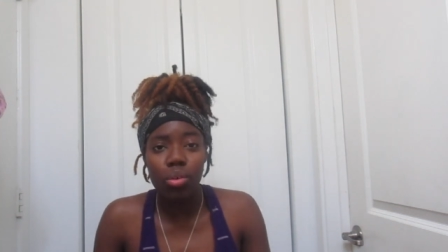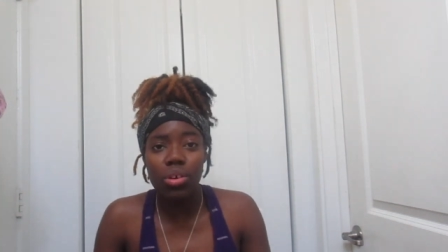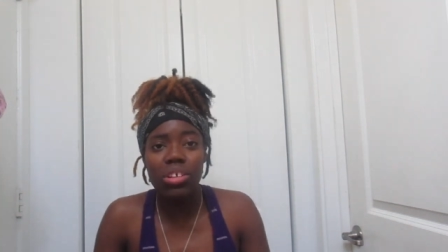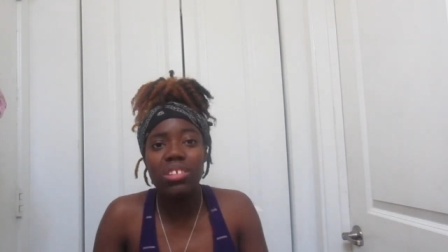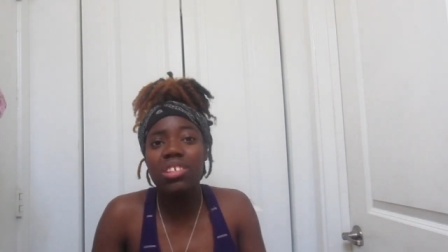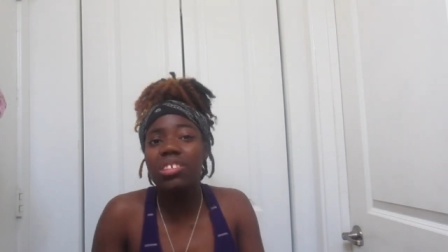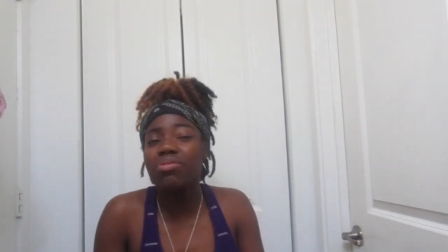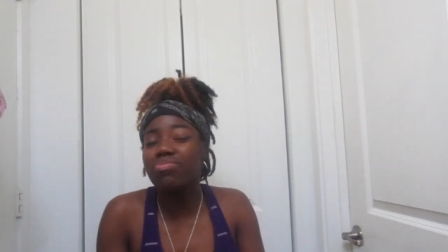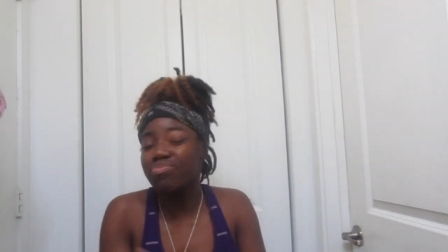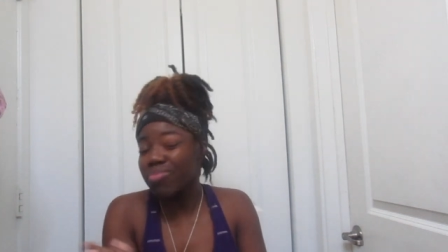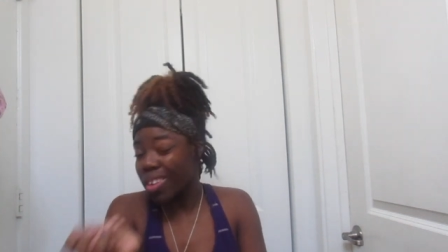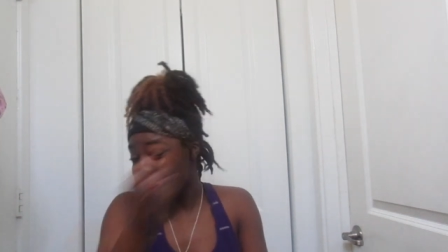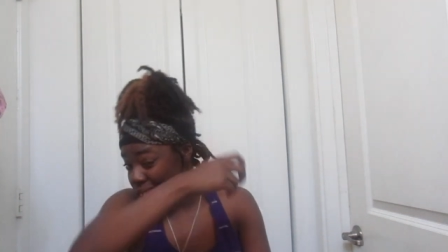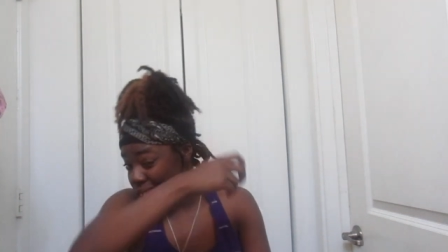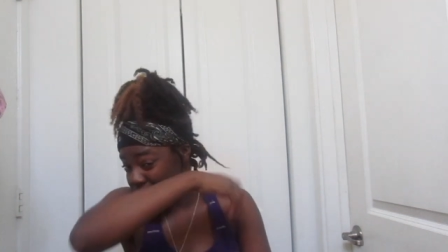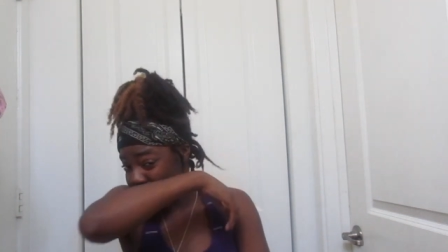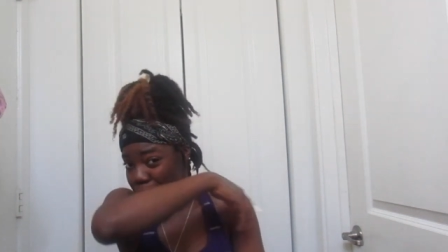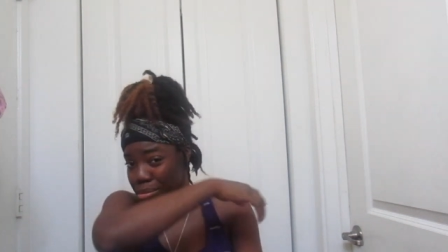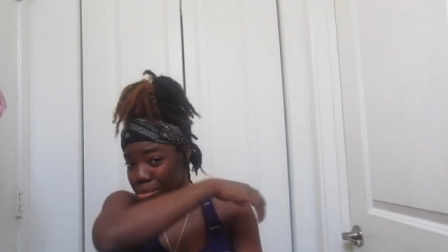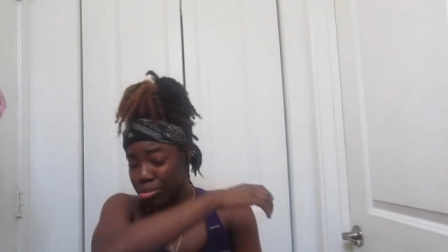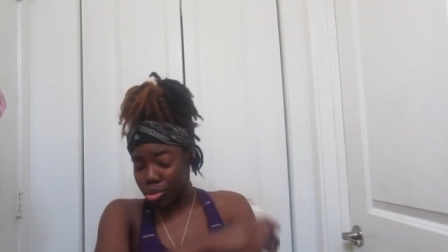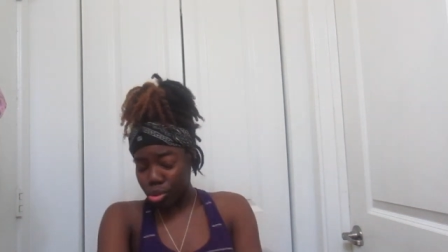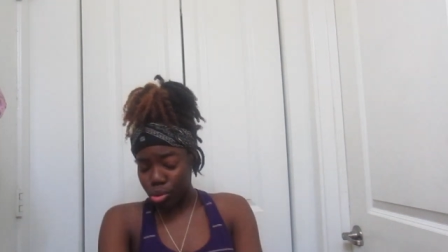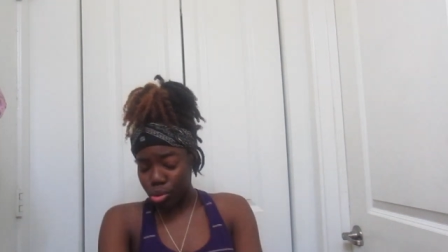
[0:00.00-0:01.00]
because it's
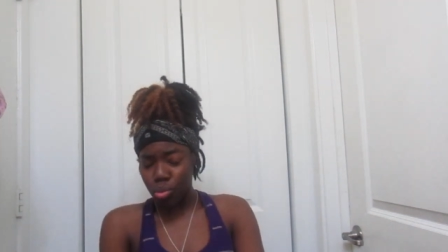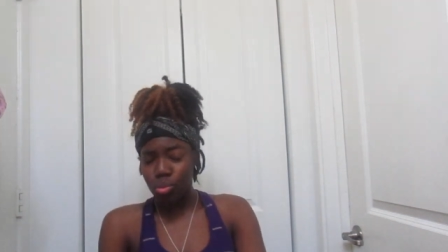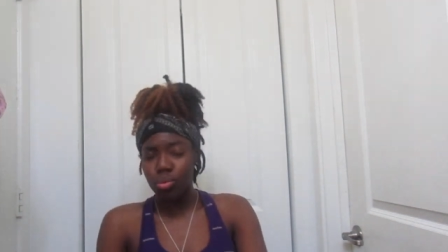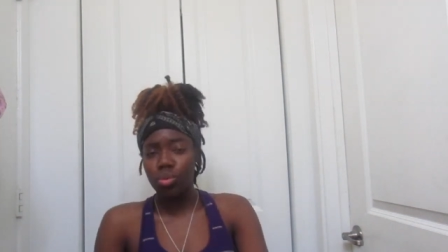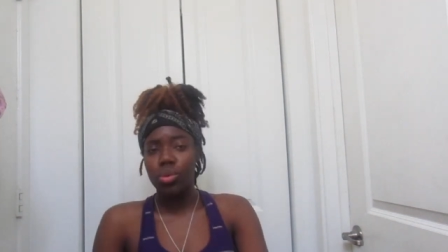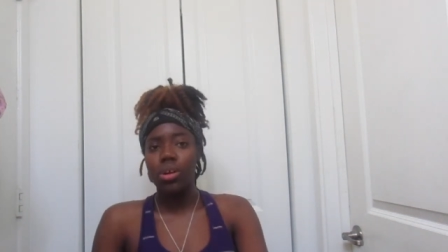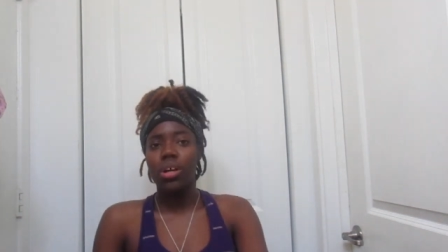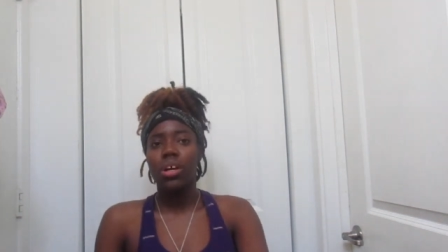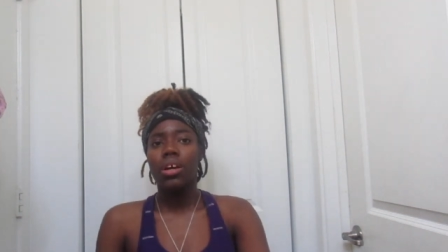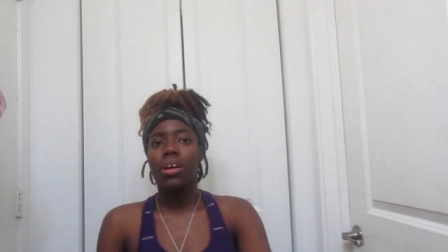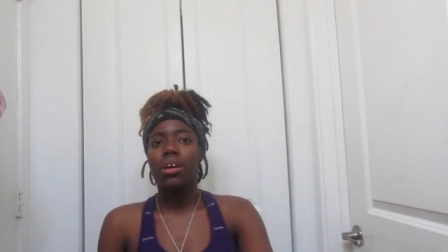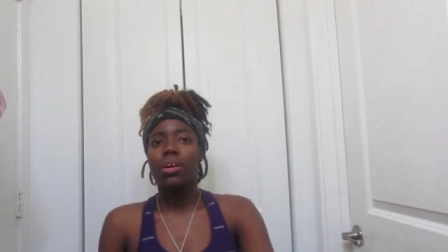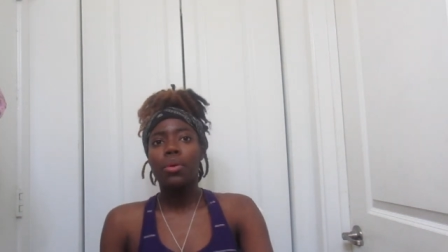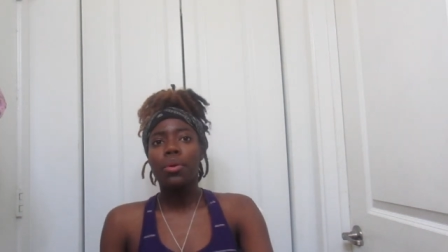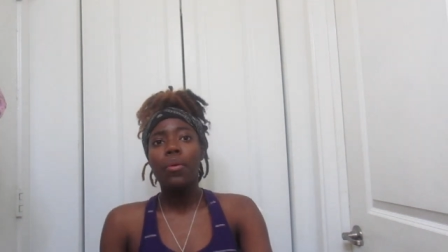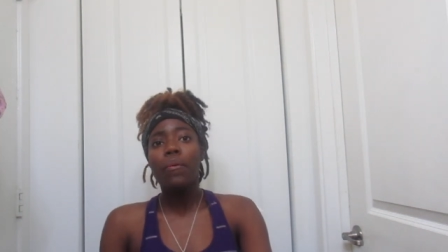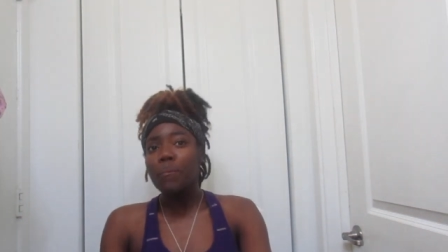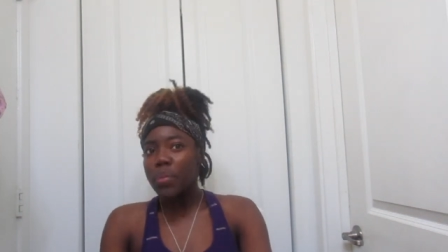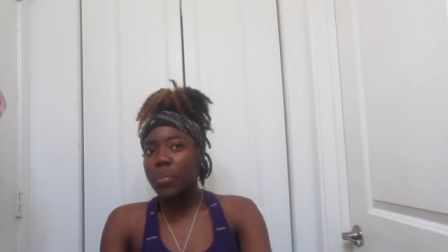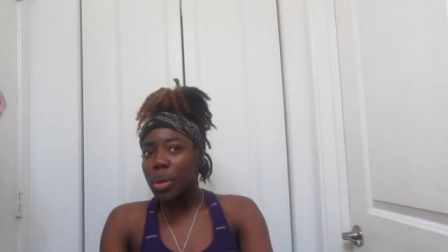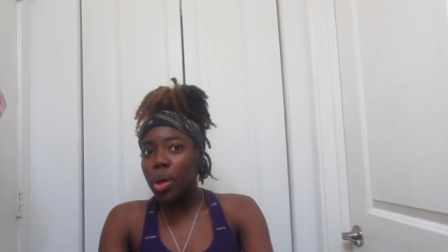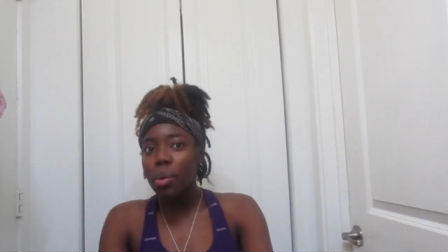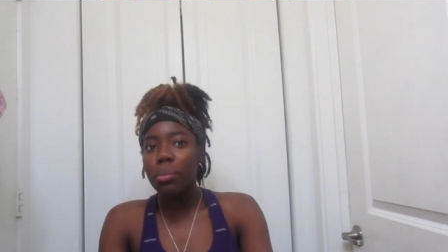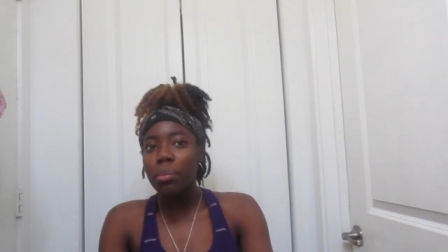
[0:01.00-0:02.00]
them too you
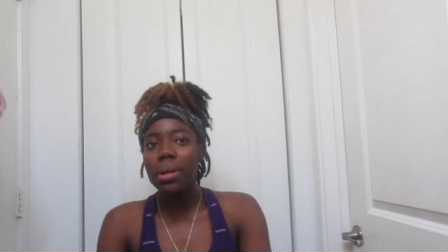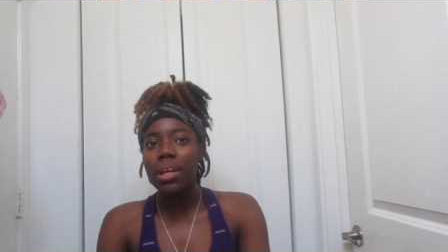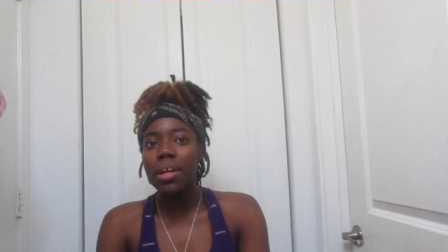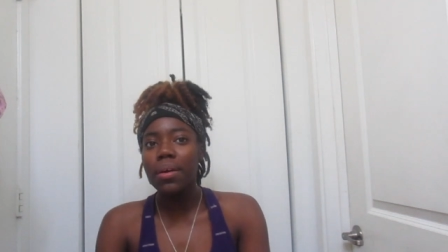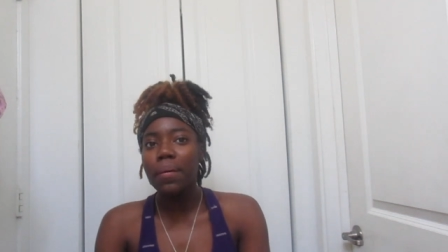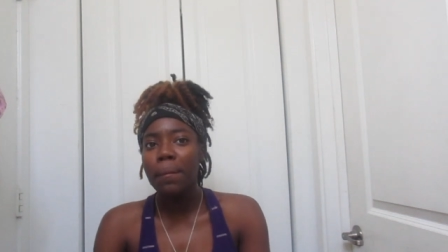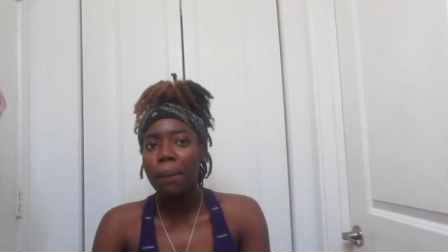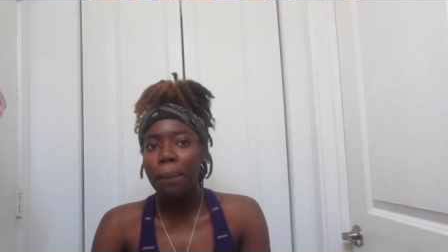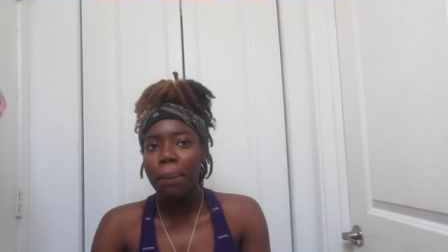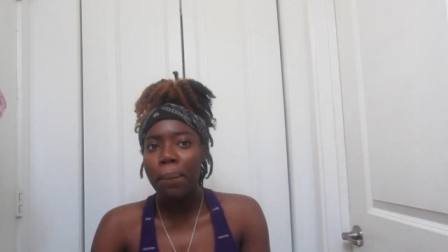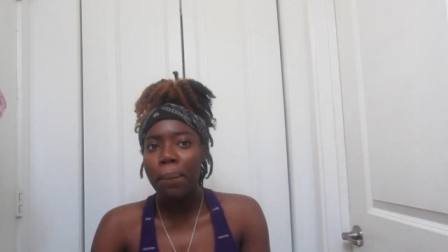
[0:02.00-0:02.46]
feel me